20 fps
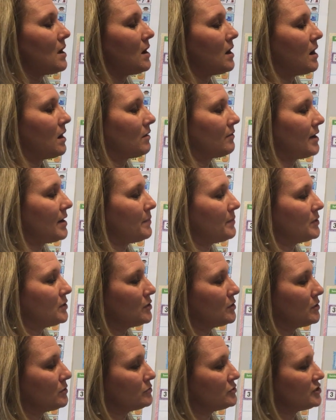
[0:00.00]
All right, when
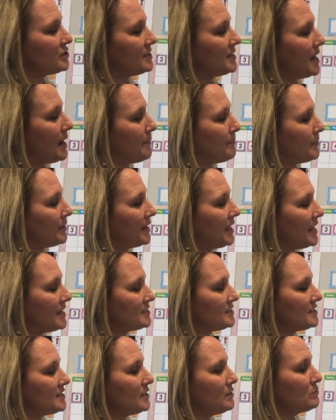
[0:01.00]
you go to the
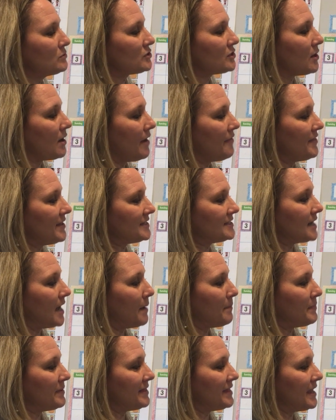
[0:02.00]
uppercase D, you start on the
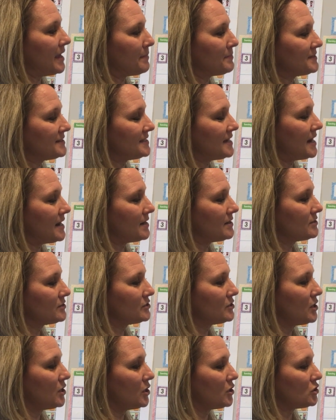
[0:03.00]
top of the upstairs,
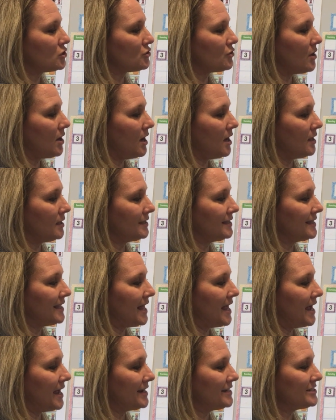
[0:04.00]
draw a
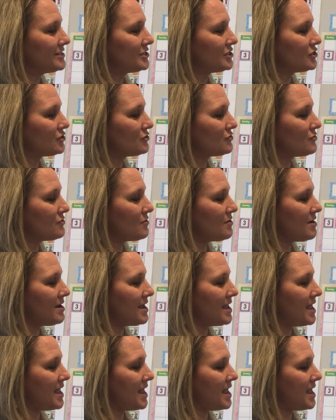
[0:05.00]
line straight
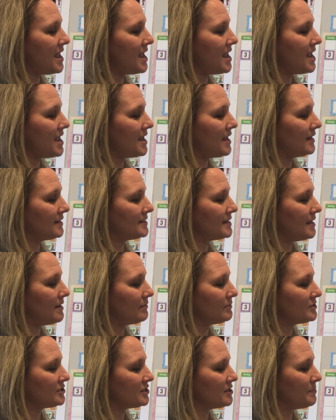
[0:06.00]

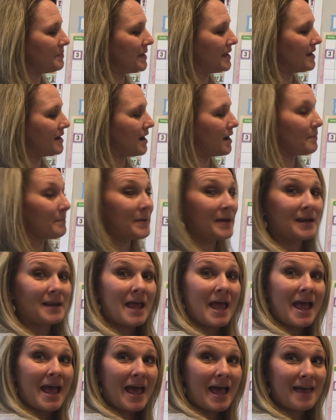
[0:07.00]
down to the pink carpet,
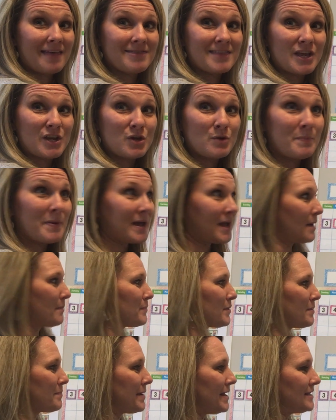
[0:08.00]
and then you pick
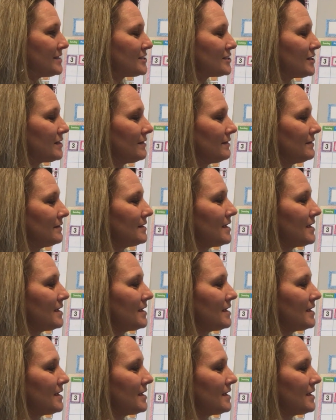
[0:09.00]
up your pencil.